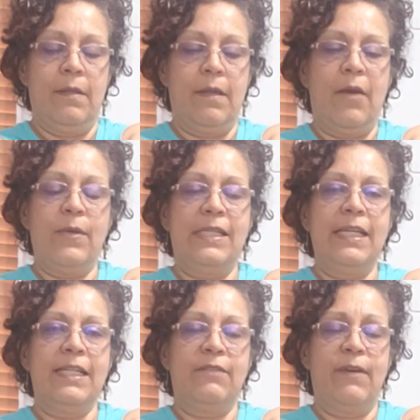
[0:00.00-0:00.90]
I always think
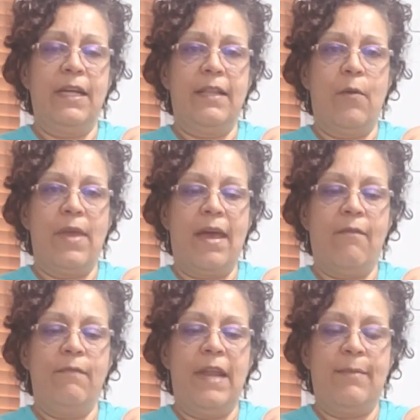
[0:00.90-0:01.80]
it's funny that we
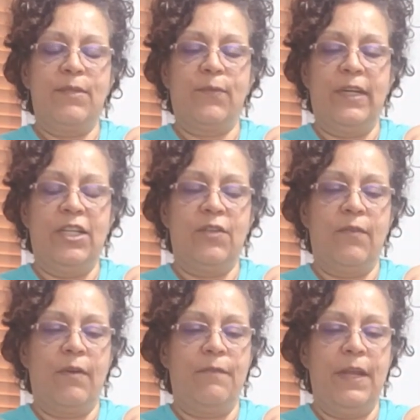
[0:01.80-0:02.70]
have names for each of
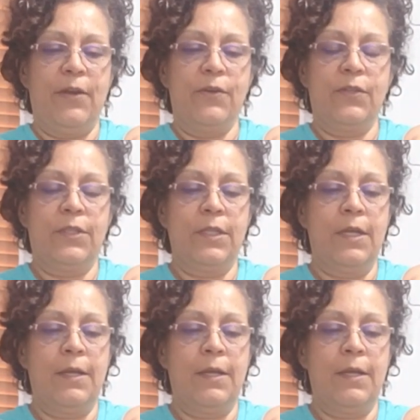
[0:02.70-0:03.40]
our fingers.